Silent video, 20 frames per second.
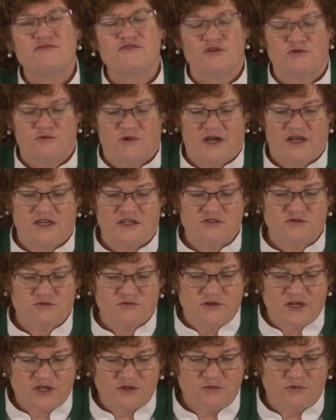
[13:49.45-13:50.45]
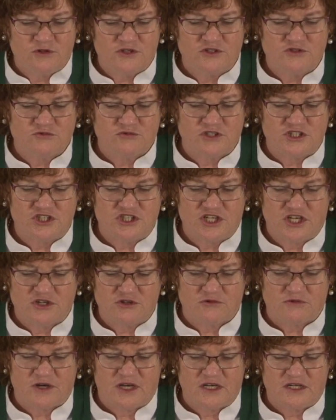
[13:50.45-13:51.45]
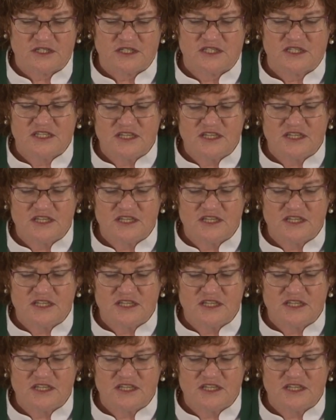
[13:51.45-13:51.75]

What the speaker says: the ways redwoods regenerate,